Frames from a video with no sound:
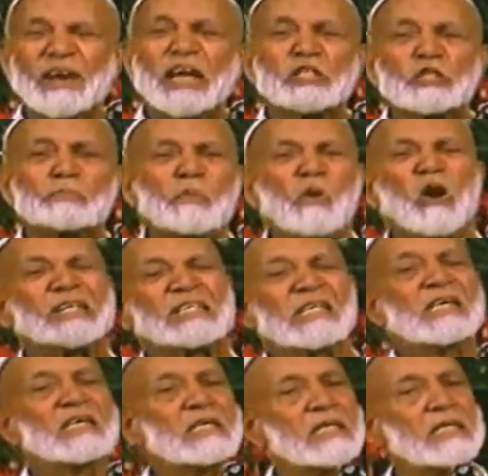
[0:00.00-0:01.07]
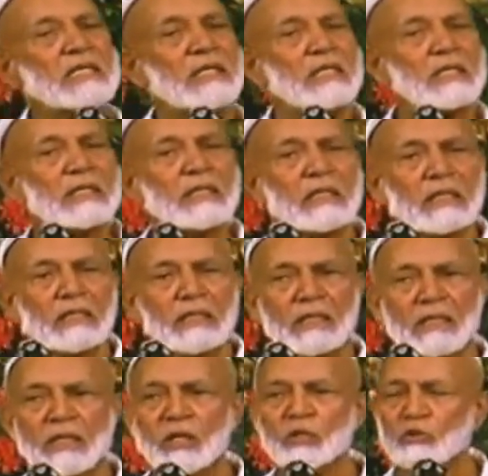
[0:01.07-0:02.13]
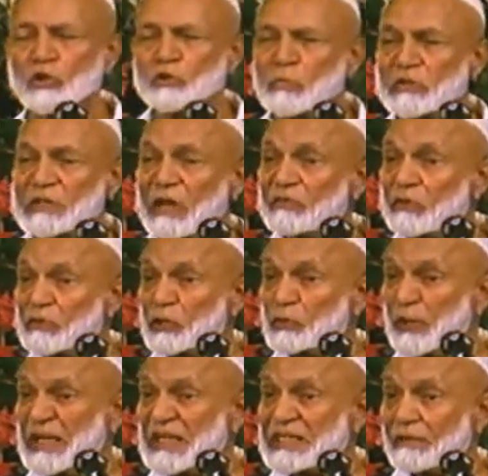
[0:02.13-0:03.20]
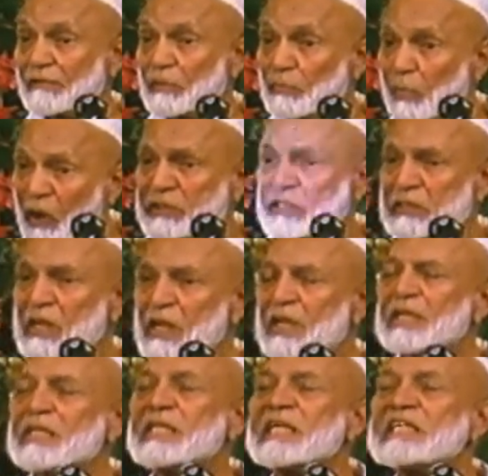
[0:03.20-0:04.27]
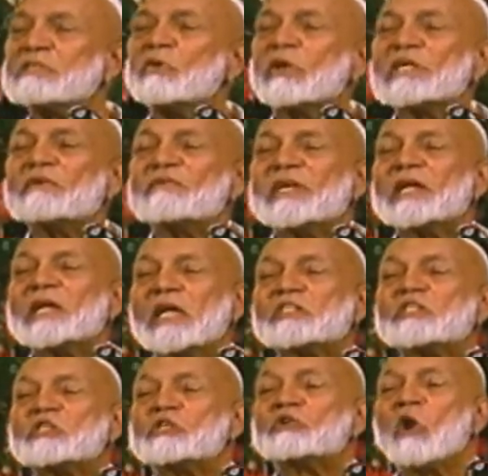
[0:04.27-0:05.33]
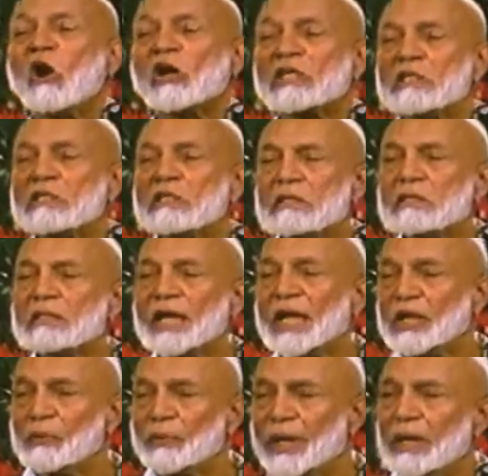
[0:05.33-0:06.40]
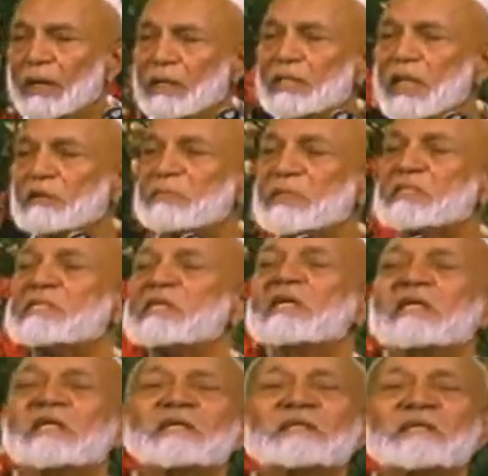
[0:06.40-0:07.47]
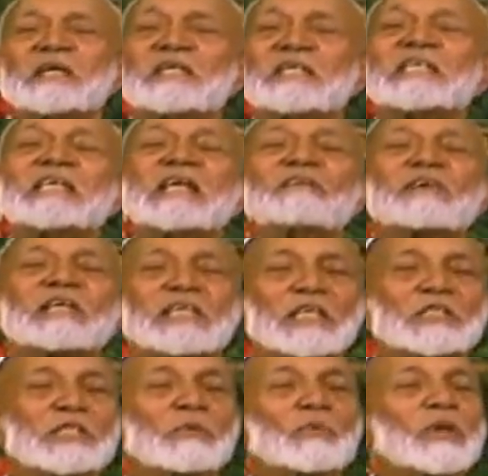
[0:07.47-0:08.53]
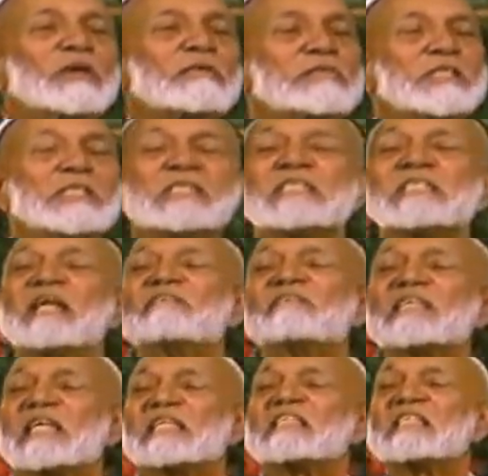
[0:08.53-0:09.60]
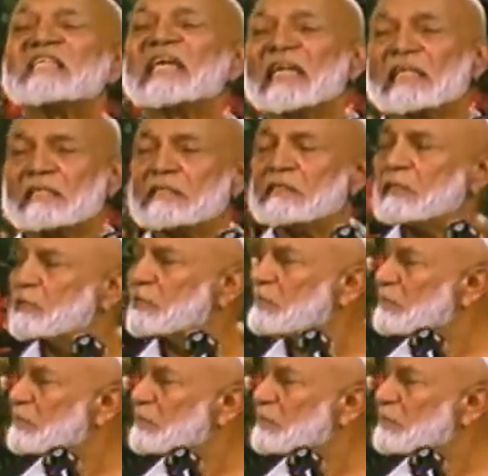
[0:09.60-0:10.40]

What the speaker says: red spot. In those books, out of the 27 books, there is not even a red dot. Anyway, that means it never touched. The word of Jesus never touched it.